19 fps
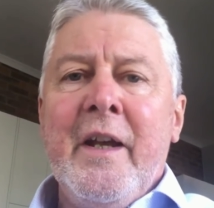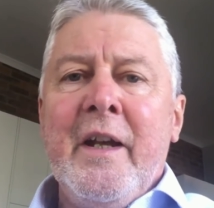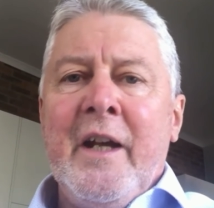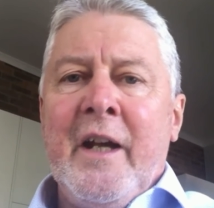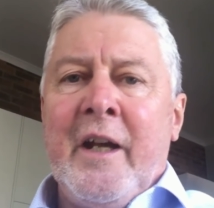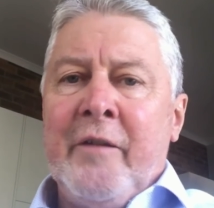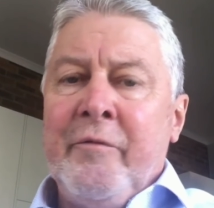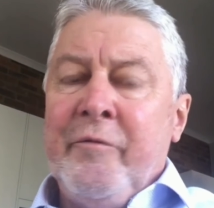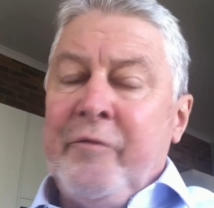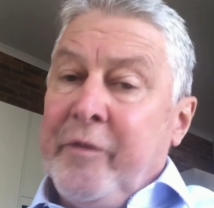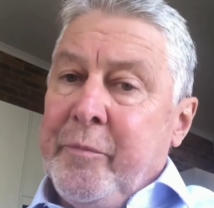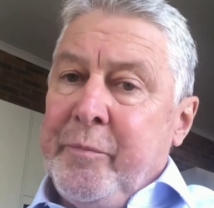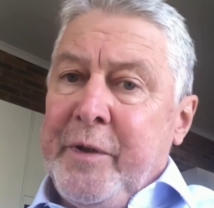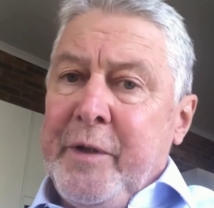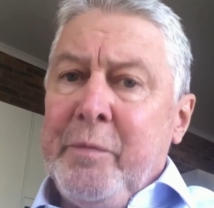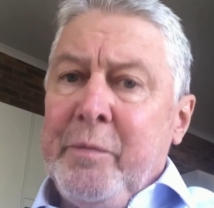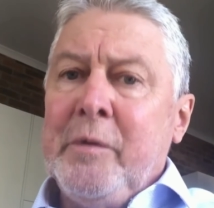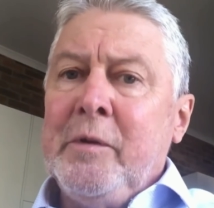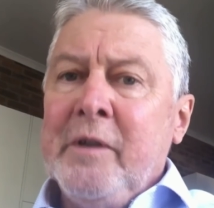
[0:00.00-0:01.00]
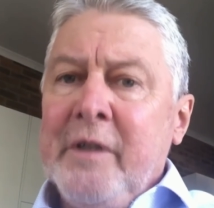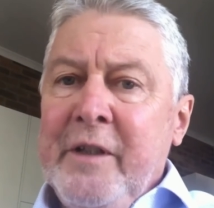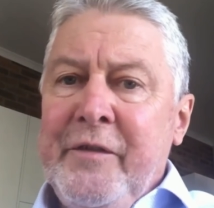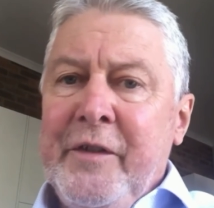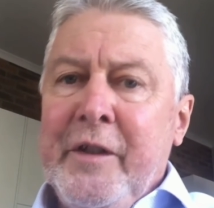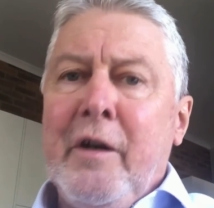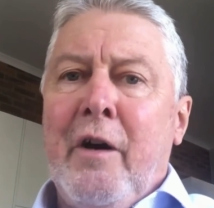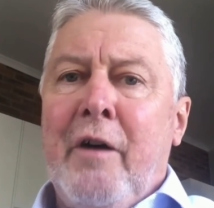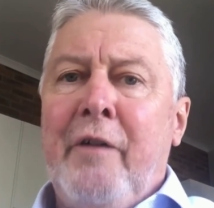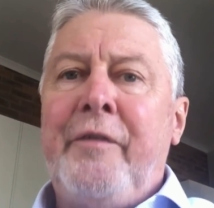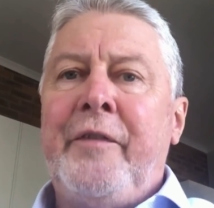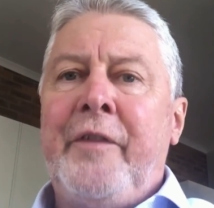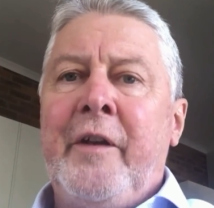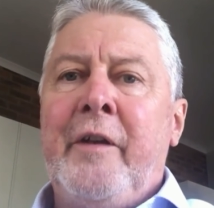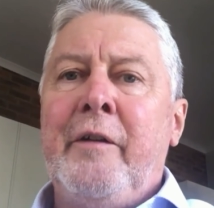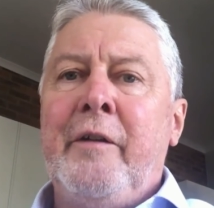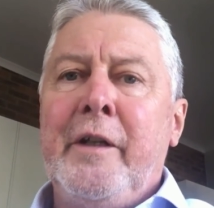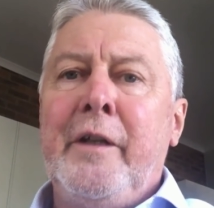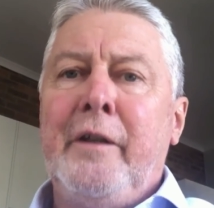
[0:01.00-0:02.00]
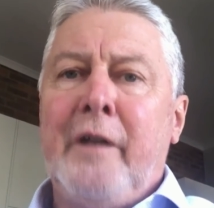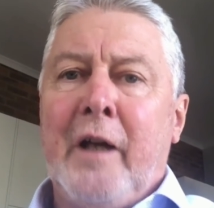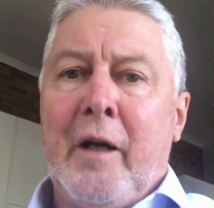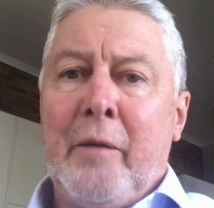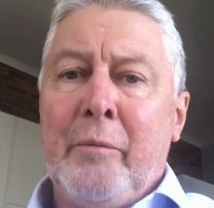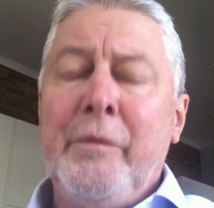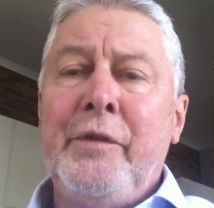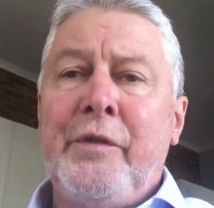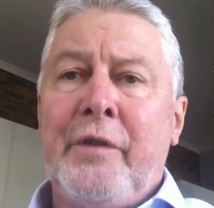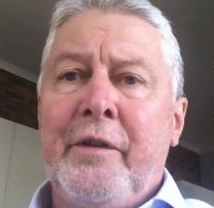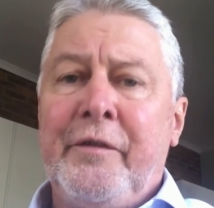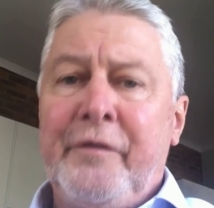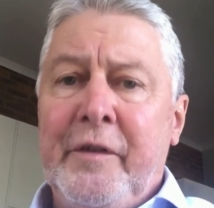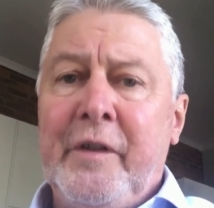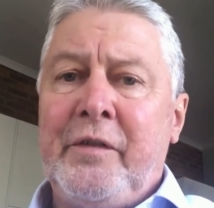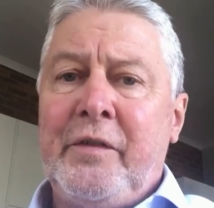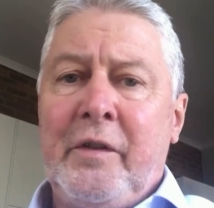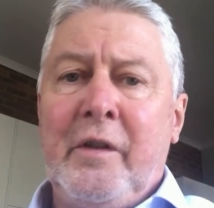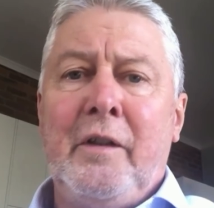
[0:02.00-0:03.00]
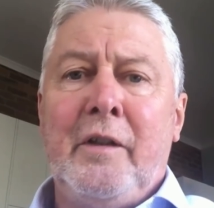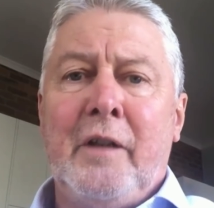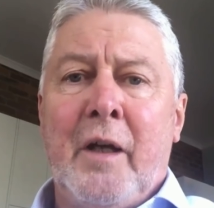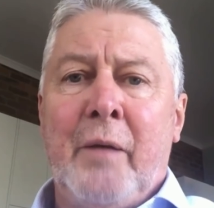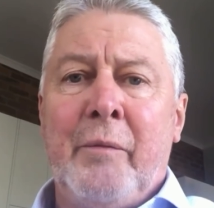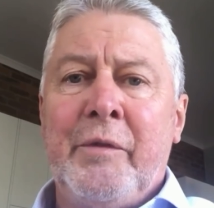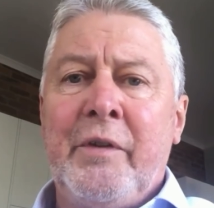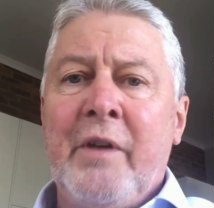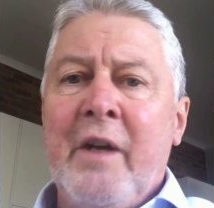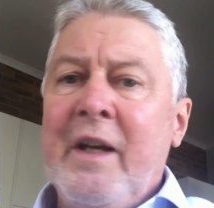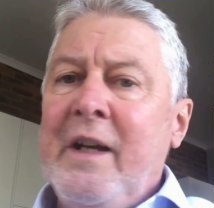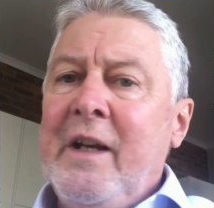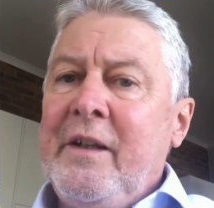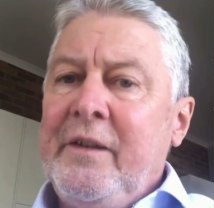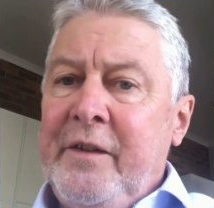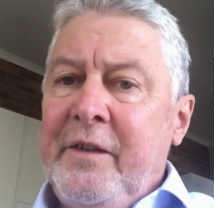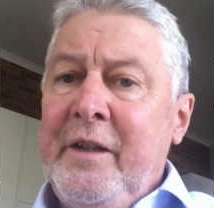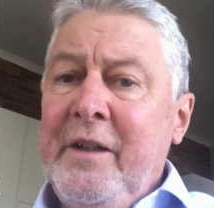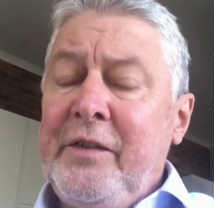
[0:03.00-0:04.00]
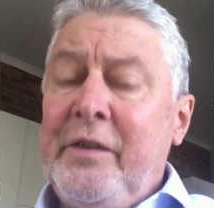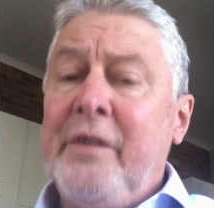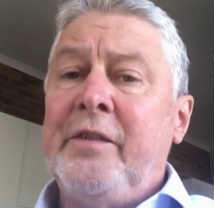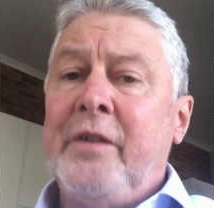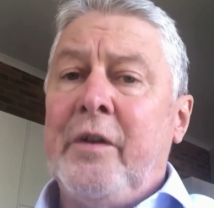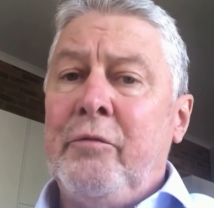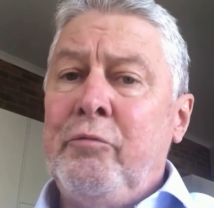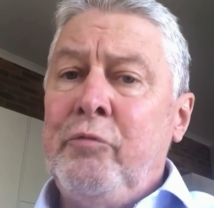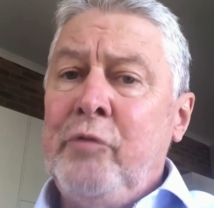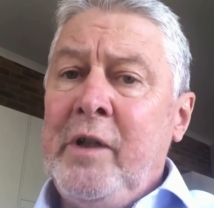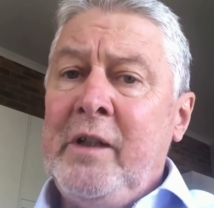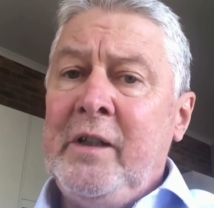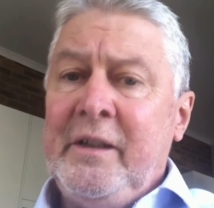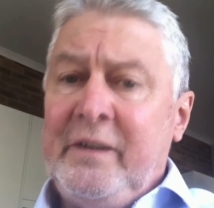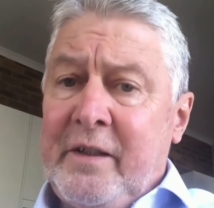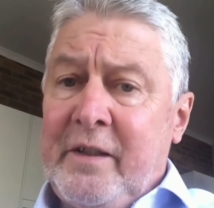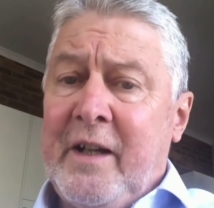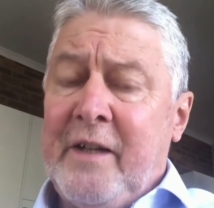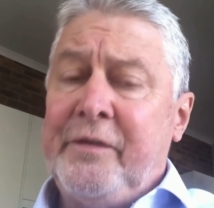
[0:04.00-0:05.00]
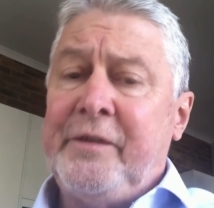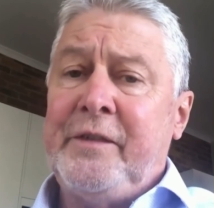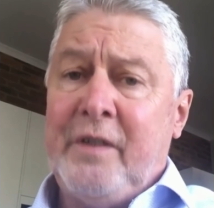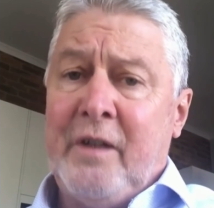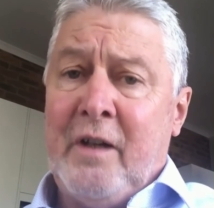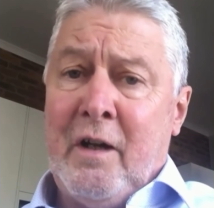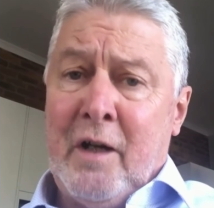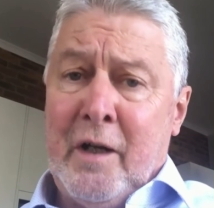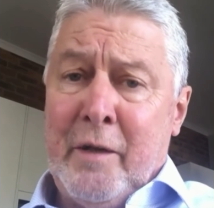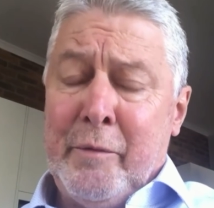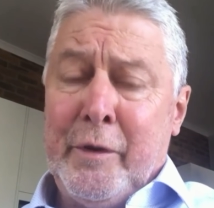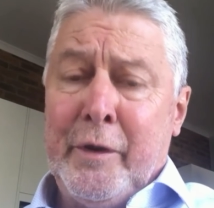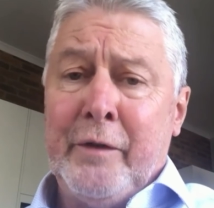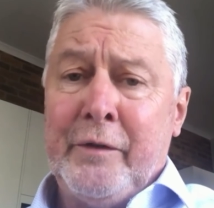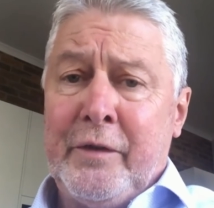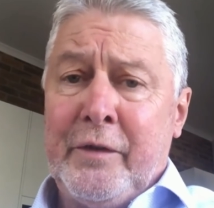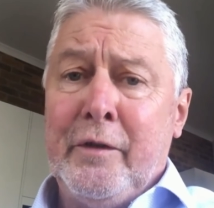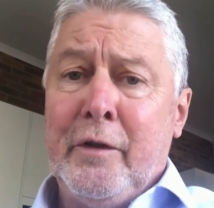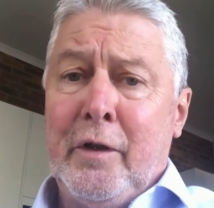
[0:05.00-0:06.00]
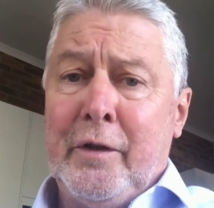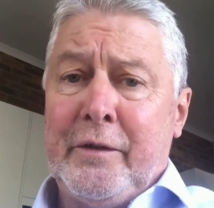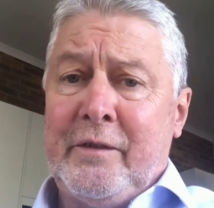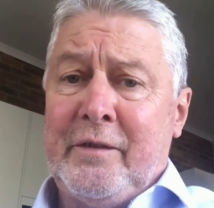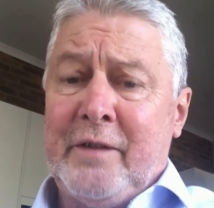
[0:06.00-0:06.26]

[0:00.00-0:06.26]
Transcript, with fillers: And for people living off their incomes, their fixed incomes, this is a really tough time, and it's not.